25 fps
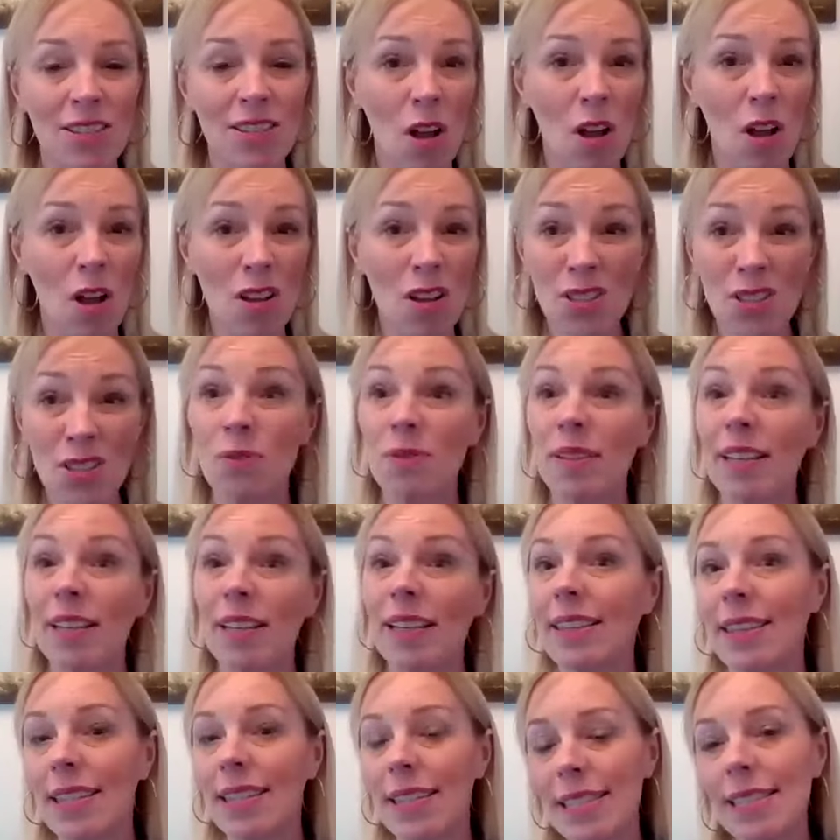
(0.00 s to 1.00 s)
also
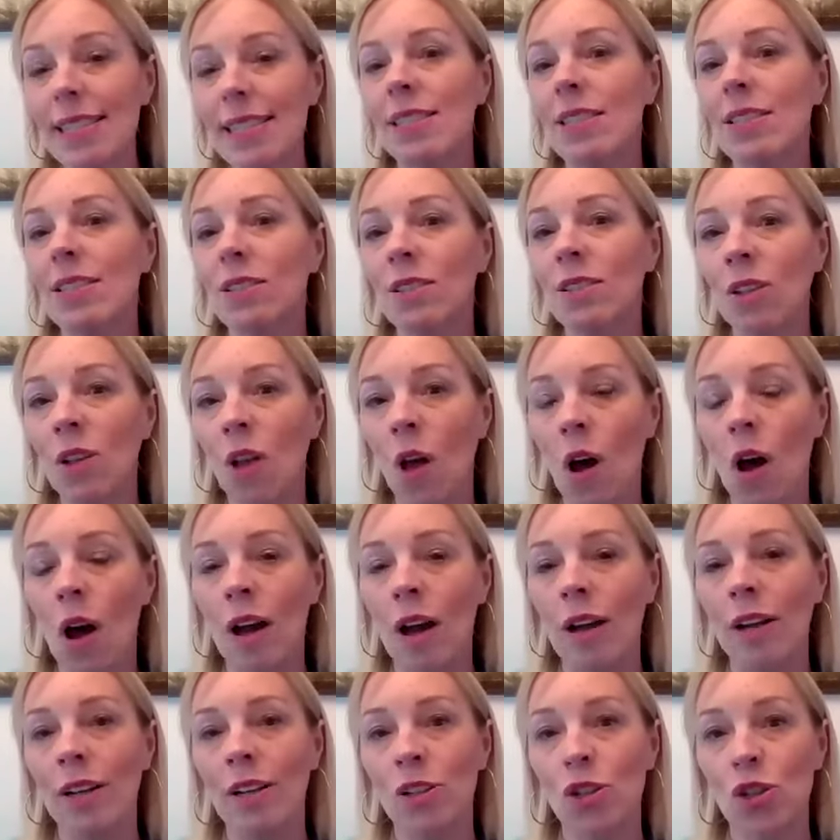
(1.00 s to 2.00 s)
this is
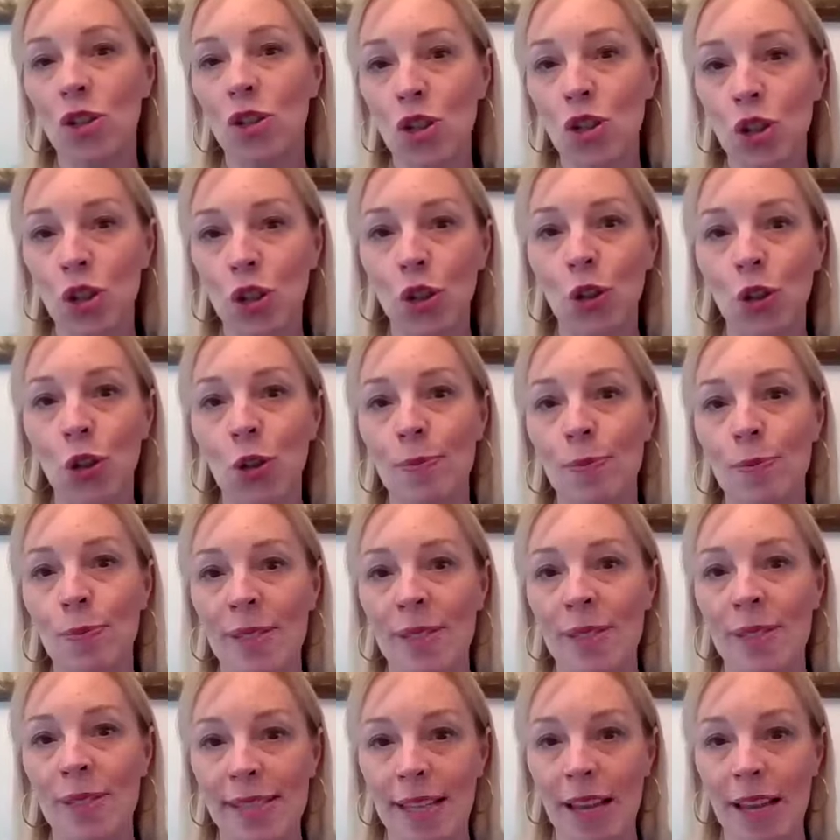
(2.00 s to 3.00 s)
long-term
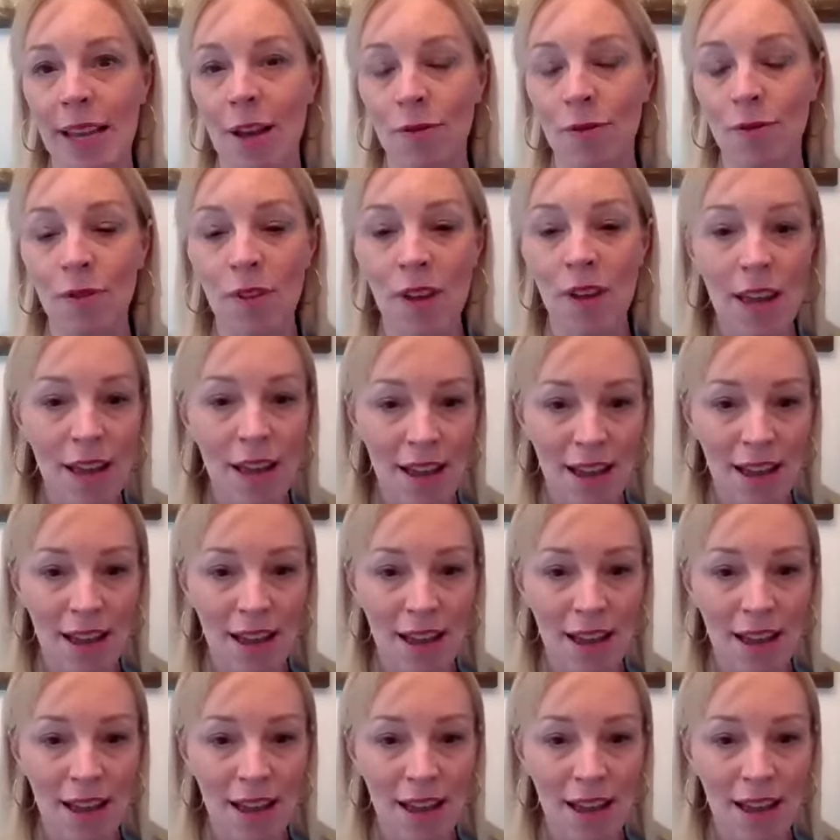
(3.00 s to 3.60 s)
stuff.